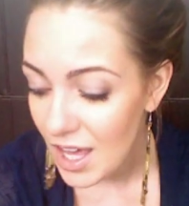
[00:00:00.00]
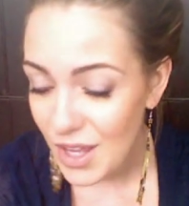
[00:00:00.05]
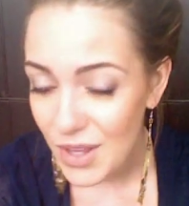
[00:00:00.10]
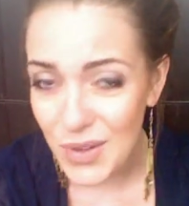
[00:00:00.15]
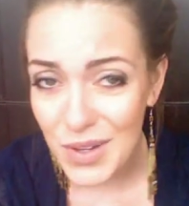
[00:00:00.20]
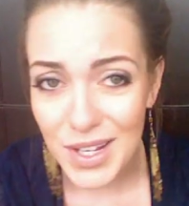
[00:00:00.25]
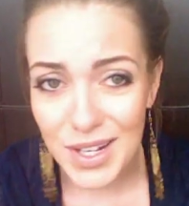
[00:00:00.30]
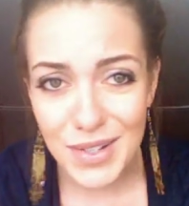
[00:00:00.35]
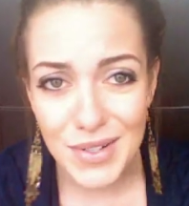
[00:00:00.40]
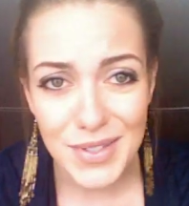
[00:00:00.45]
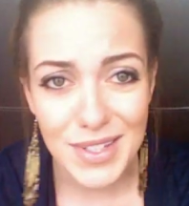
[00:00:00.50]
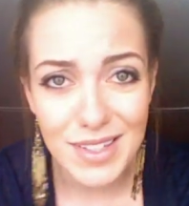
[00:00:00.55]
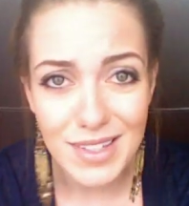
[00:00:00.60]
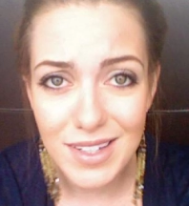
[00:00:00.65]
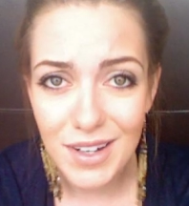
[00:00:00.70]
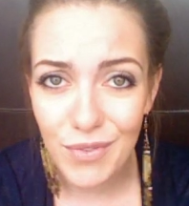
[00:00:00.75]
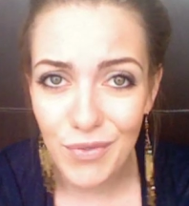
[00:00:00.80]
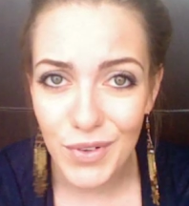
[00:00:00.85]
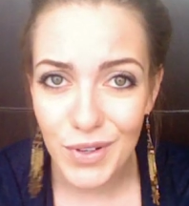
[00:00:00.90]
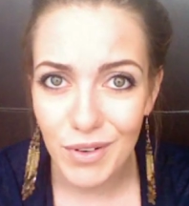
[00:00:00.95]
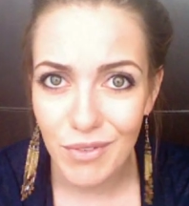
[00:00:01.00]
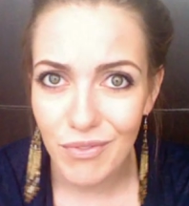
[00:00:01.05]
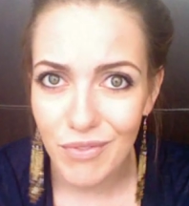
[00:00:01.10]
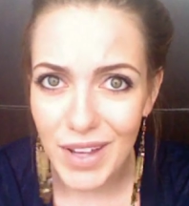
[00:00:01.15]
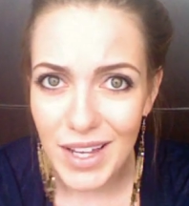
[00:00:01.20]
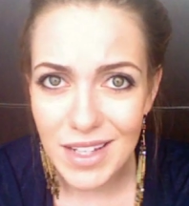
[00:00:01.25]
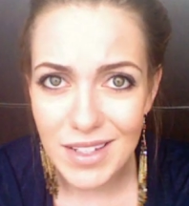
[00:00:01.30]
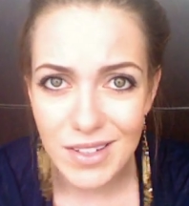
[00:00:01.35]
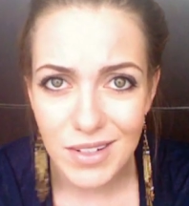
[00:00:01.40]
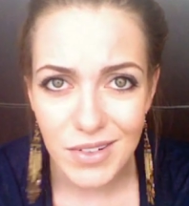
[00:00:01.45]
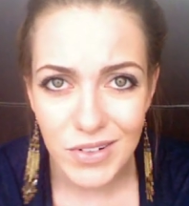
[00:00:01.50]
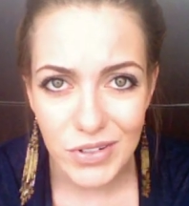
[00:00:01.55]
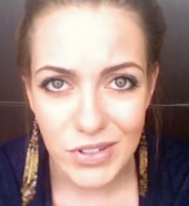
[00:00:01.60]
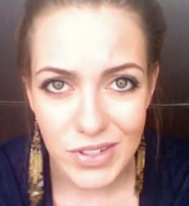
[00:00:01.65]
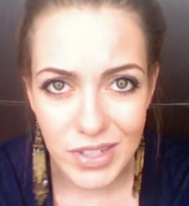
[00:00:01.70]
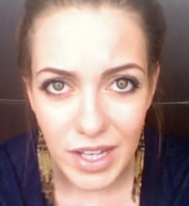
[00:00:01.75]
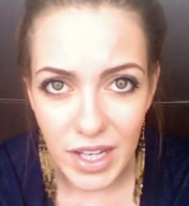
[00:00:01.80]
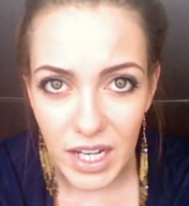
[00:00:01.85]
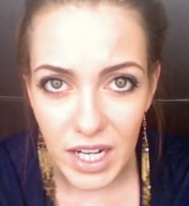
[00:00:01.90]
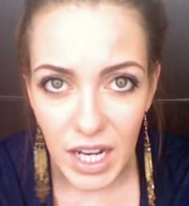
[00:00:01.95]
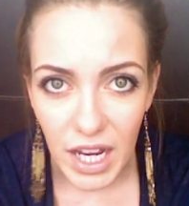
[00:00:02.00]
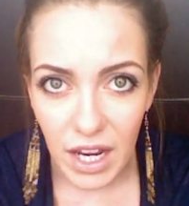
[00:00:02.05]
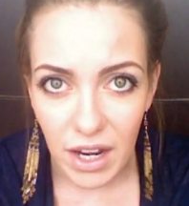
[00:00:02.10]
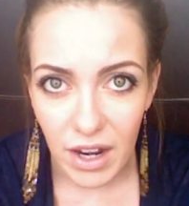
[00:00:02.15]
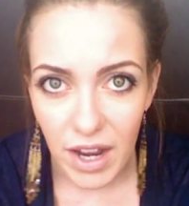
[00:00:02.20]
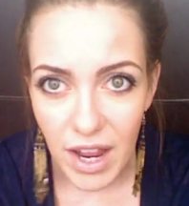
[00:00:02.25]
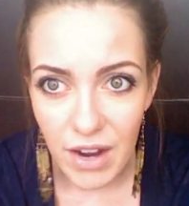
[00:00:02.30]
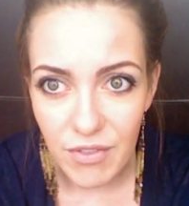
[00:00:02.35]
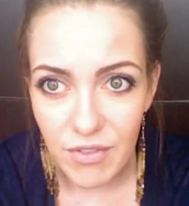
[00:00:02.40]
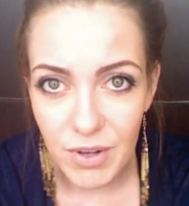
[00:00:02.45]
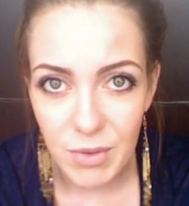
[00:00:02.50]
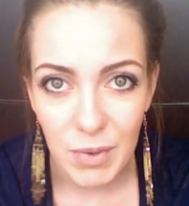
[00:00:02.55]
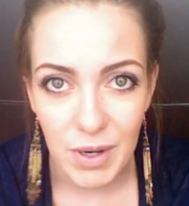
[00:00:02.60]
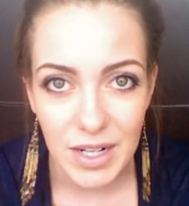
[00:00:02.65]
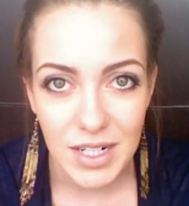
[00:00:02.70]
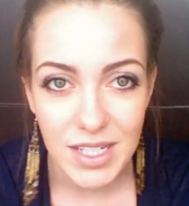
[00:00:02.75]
You can use this stuff on your face, on your skin, everywhere.